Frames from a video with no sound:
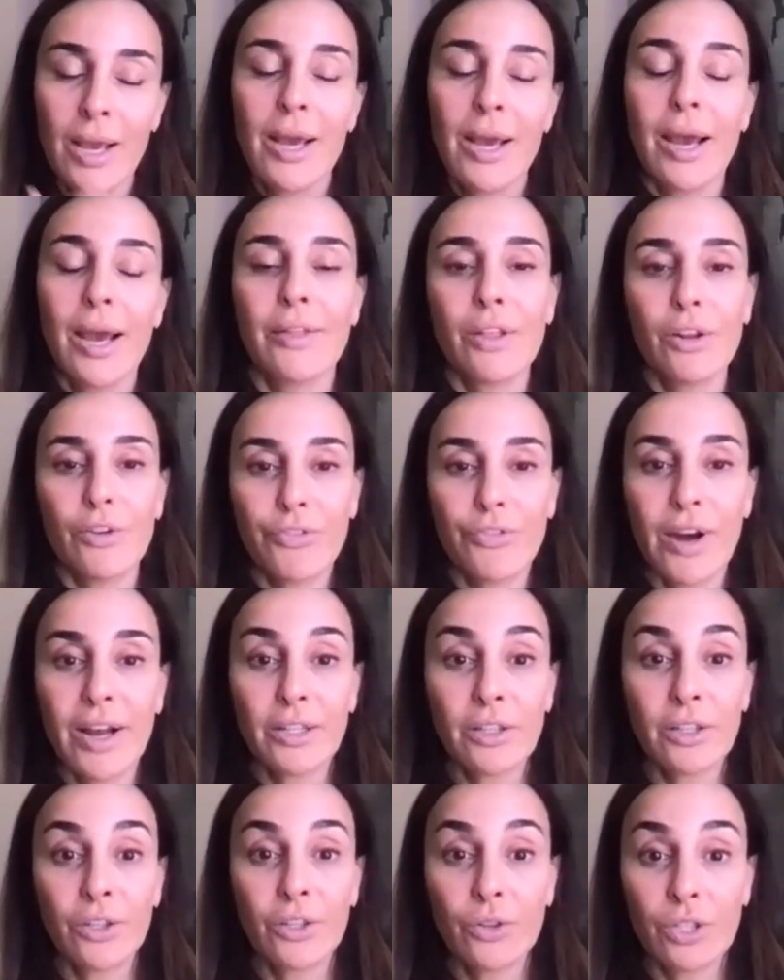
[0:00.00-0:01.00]
And then
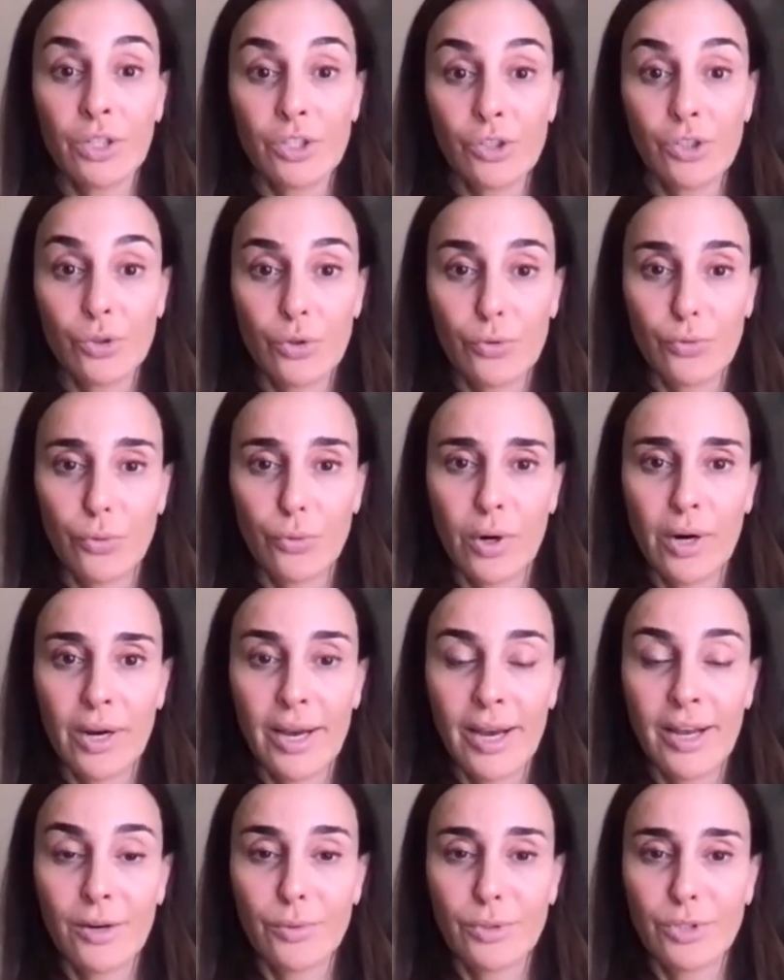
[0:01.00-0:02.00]
finally, you can do the
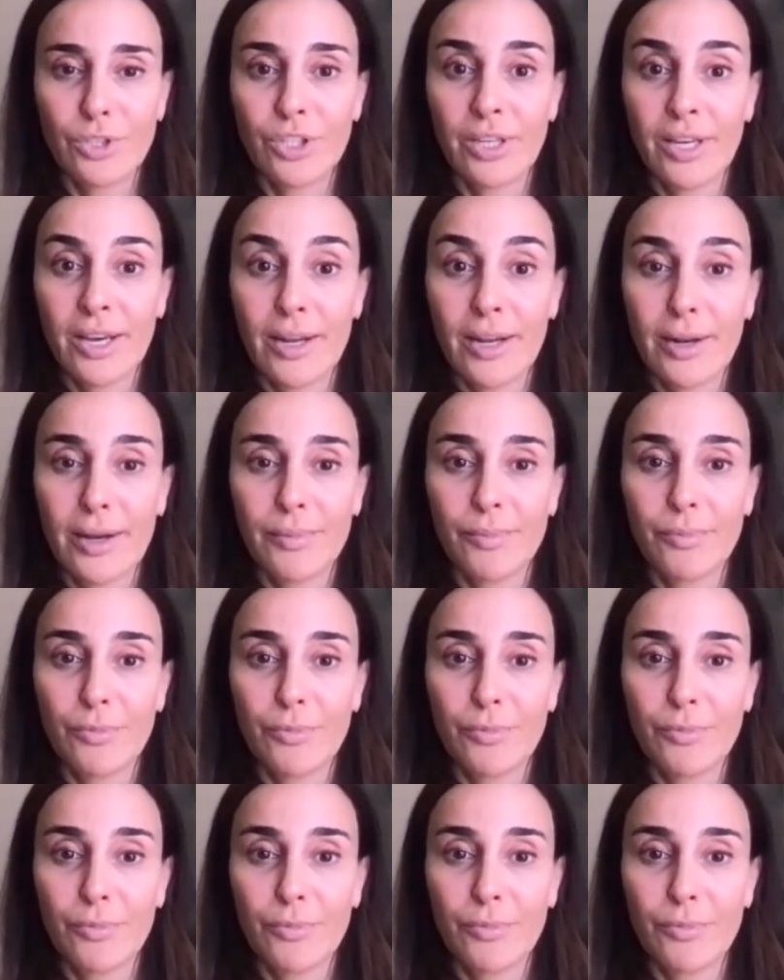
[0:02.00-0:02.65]
forehead, which again, I'm